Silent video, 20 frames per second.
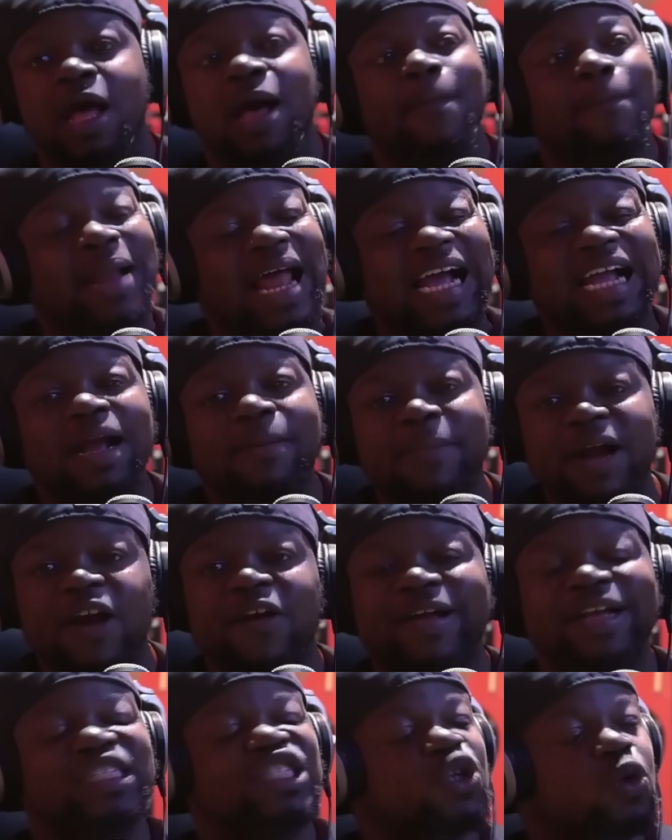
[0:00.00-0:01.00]
Black
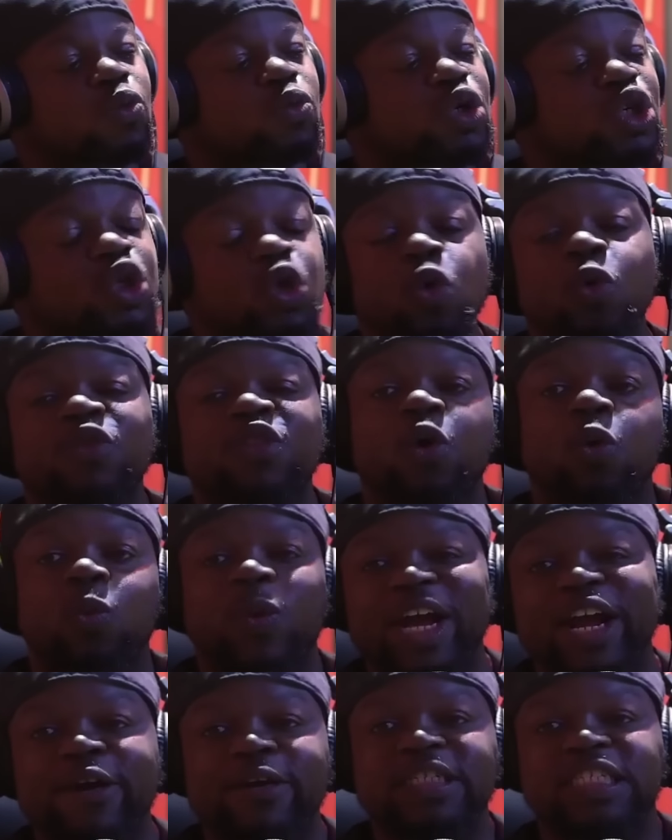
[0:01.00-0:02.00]
Americans don't do the
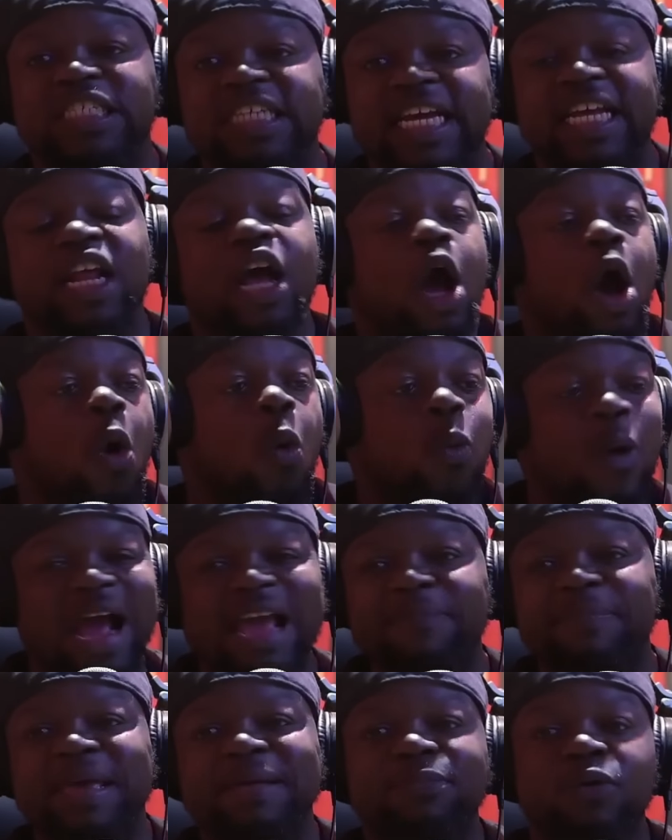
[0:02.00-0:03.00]
weird shit
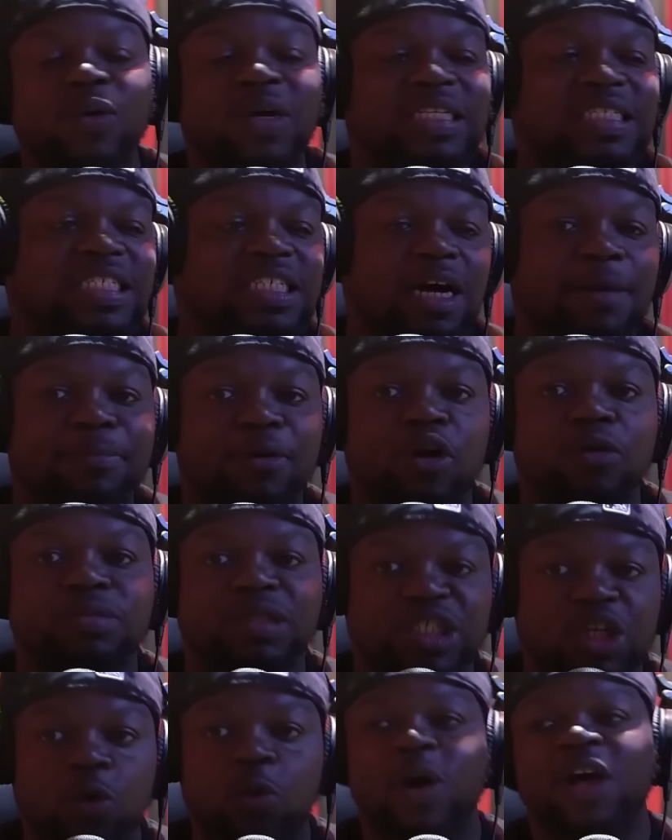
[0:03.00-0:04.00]
white people in suburbs
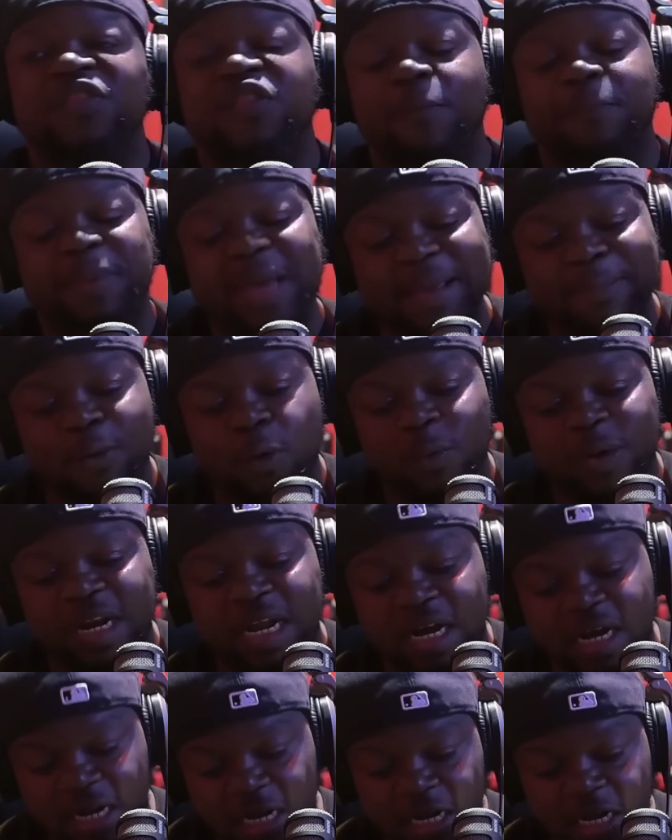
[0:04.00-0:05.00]
do. The people in
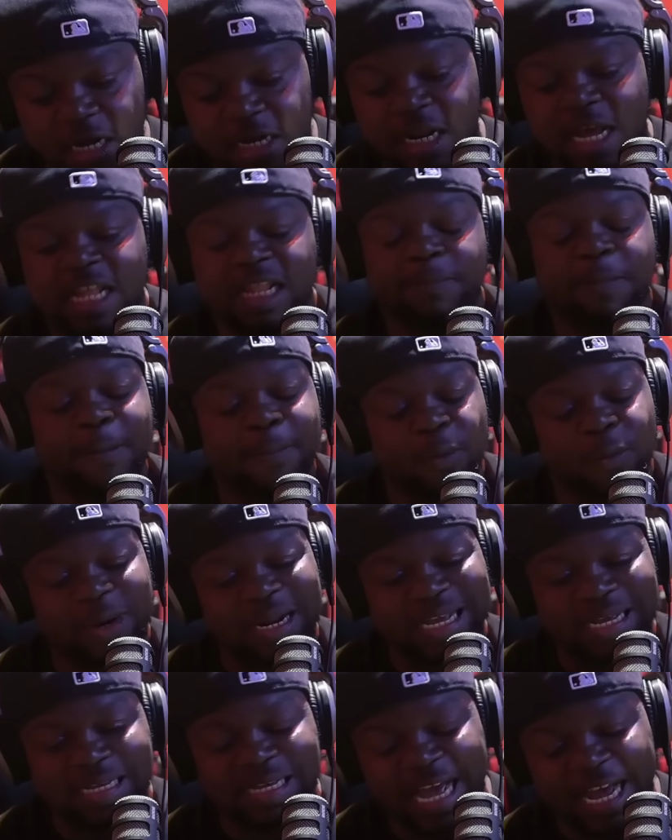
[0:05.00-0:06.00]
the hood, the people in the
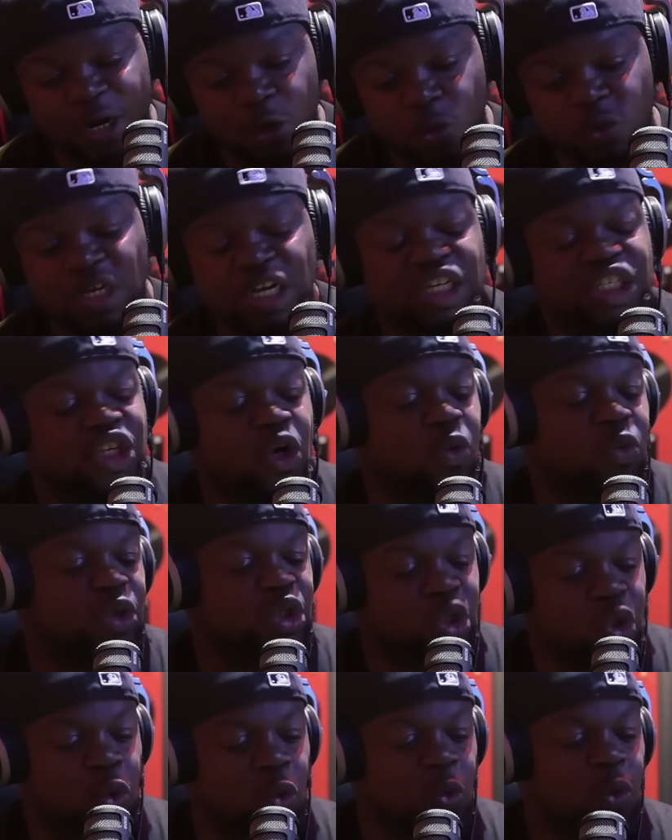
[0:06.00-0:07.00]
ghettos don't
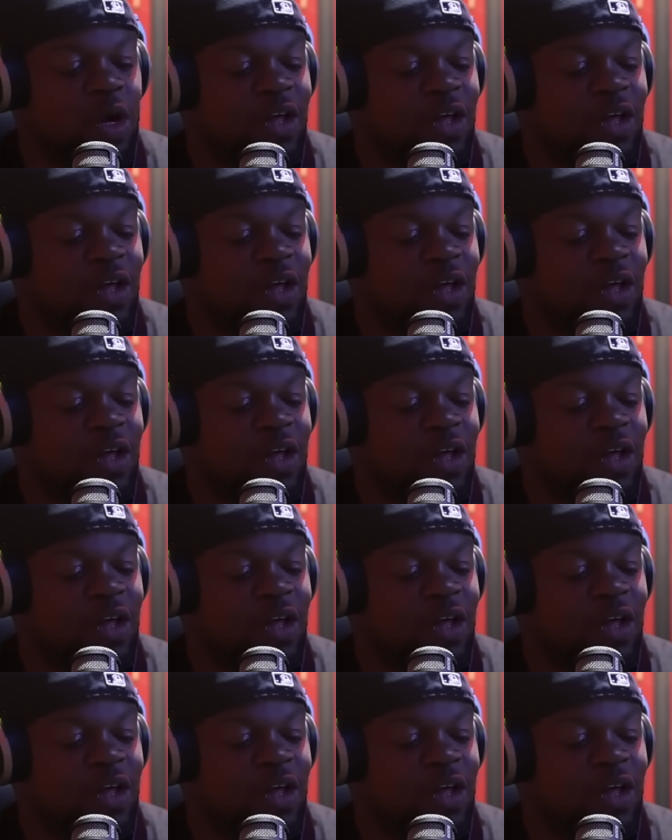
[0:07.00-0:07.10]
do